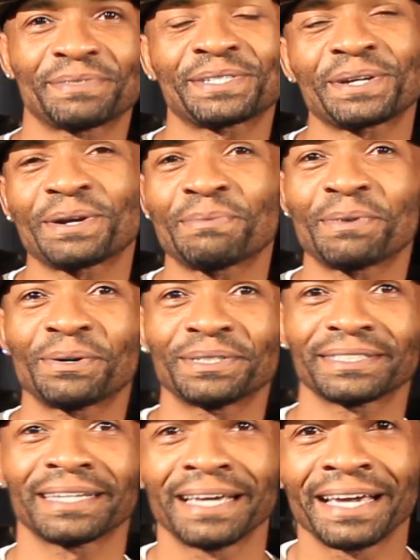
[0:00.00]
saying,
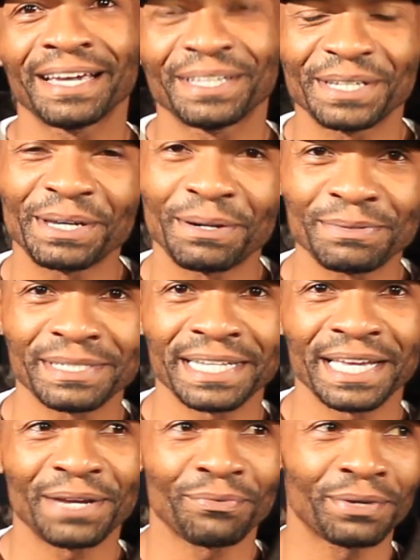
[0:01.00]
ceremony. You get what I'm
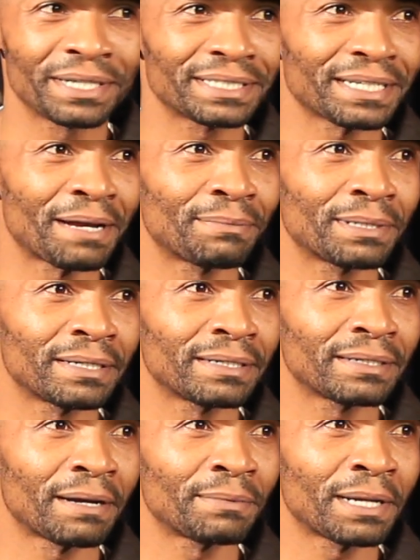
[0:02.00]
saying? Which I'm
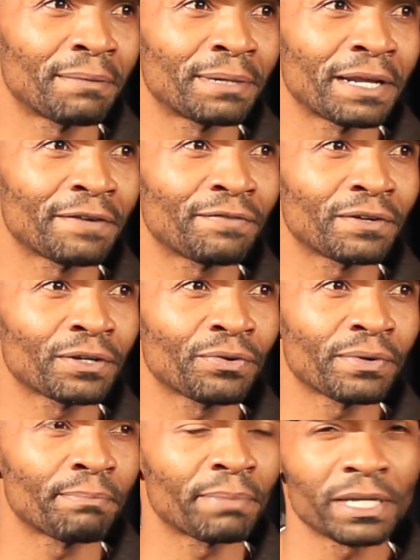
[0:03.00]
nominated for
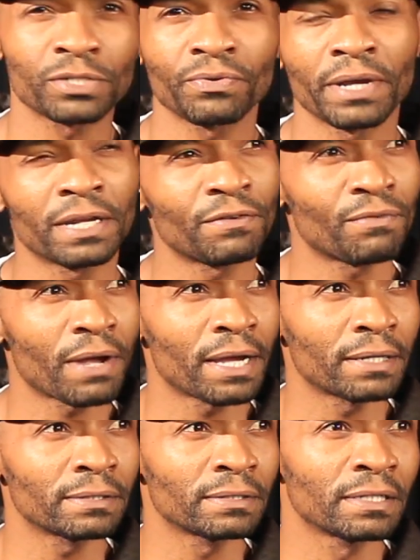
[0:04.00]
Best Creative
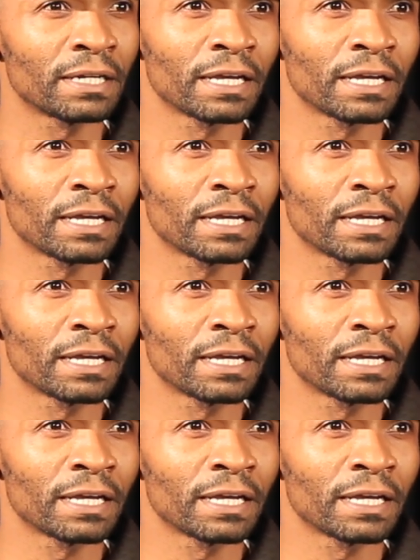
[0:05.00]
Writer,